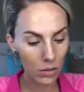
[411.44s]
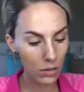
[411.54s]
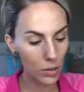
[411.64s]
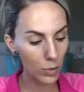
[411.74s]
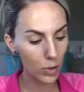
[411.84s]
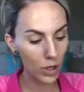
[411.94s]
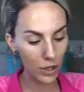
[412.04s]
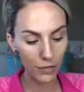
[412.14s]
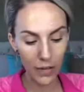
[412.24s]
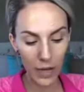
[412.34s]
just put it on
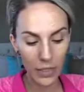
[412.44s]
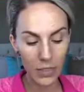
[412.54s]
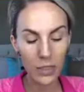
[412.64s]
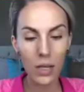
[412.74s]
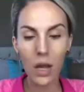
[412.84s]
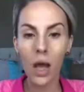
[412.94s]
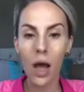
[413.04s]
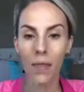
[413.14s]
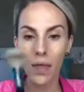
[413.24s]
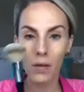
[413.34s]
your face,
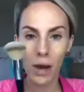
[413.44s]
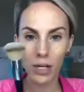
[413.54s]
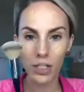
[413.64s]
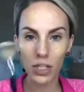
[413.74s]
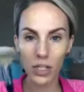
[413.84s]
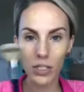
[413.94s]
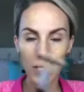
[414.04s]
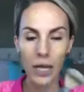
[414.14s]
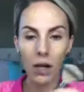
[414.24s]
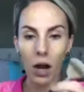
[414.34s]
and then I'm actually going to
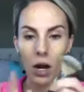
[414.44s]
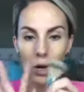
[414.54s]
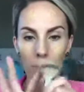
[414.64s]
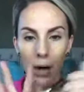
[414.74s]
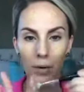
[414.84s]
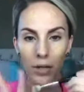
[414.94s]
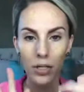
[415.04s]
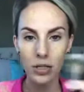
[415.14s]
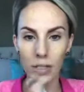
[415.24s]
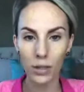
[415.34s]
take our powder
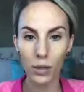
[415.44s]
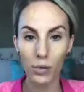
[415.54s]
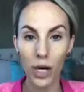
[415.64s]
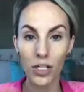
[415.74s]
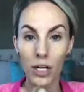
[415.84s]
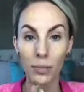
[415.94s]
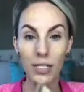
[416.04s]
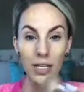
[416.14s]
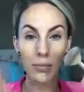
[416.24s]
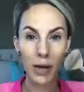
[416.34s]
concealer brush, and I'm going to
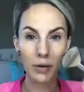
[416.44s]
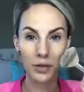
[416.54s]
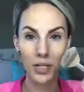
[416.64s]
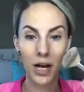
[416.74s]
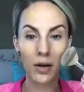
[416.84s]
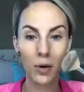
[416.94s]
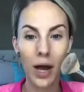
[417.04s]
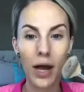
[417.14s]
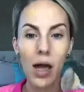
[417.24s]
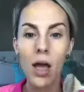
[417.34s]
take the powder side,
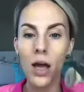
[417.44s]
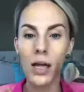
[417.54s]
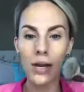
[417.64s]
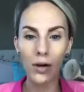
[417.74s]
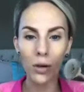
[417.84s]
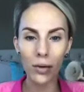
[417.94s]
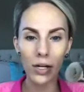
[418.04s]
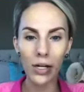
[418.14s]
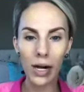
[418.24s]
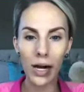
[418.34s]
okay? And I know I'm going to
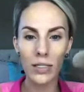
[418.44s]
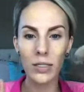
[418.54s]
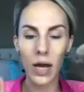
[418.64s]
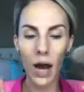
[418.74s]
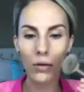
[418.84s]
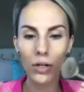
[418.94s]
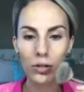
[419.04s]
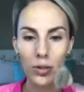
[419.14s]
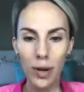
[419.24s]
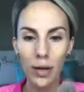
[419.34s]
get asked, how can you
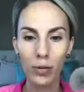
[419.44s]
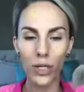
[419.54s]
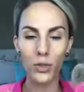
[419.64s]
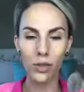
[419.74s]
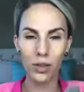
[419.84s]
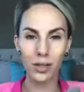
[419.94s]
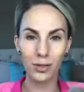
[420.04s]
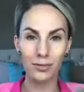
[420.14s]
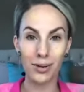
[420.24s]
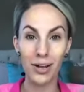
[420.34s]
use a powder brush with
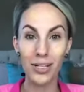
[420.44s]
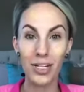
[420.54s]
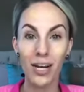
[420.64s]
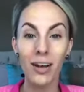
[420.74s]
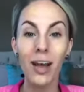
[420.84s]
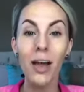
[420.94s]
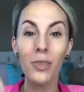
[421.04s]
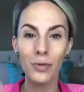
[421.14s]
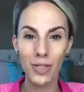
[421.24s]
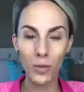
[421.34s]
liquid foundation? The reason